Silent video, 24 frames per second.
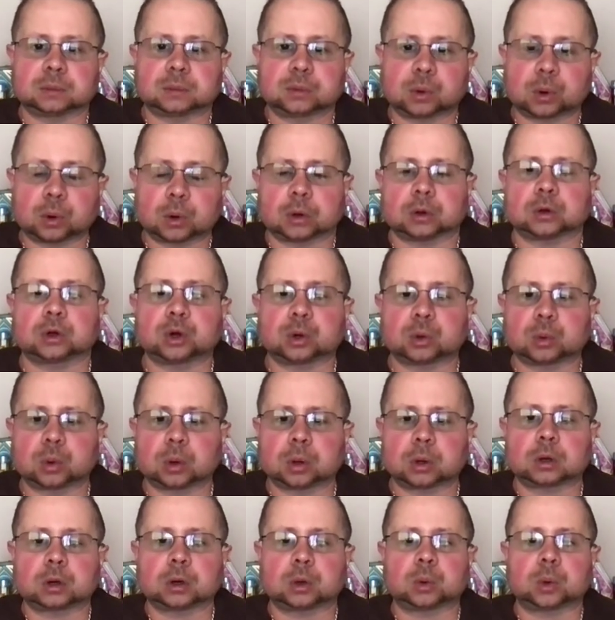
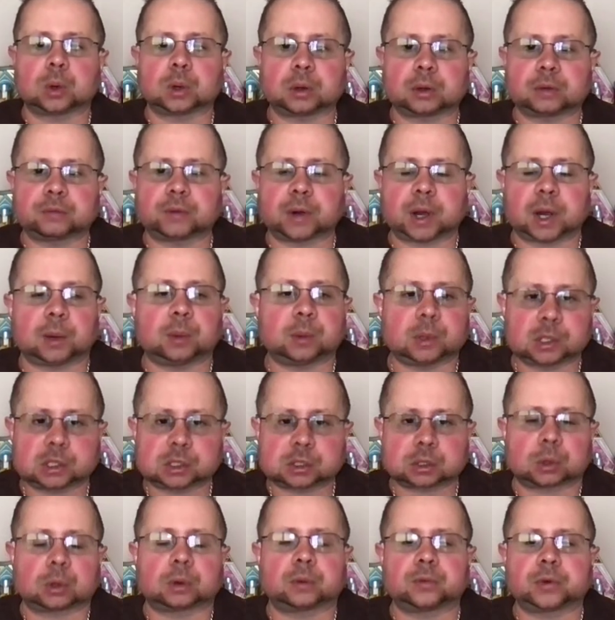coronavirus,
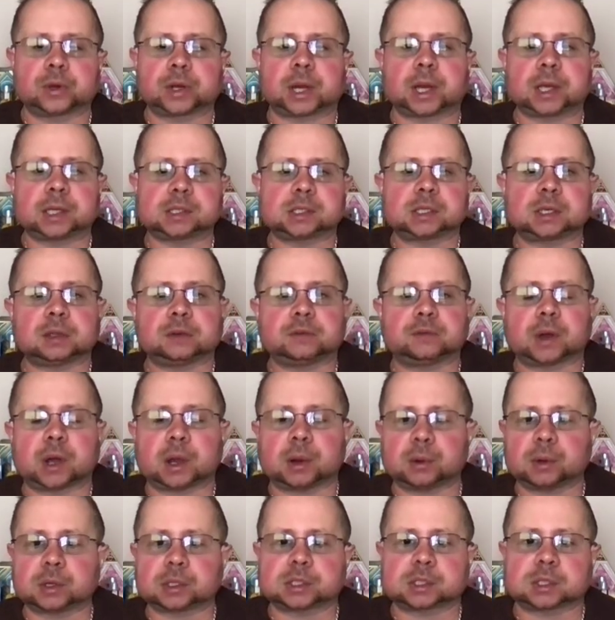COVID-19
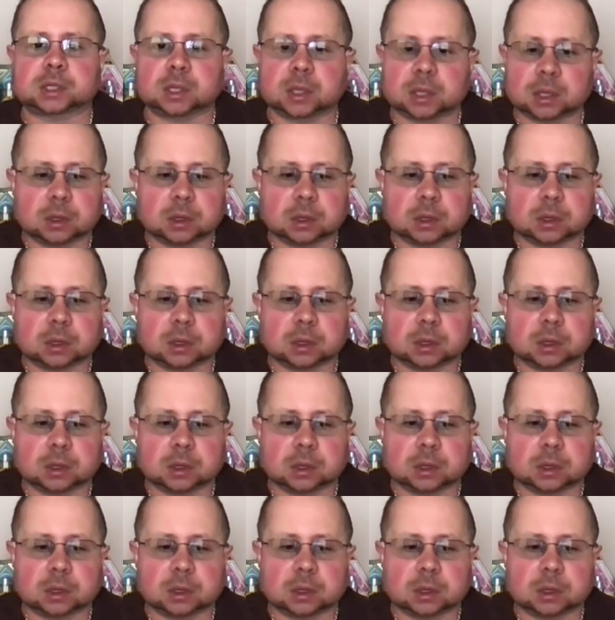virus,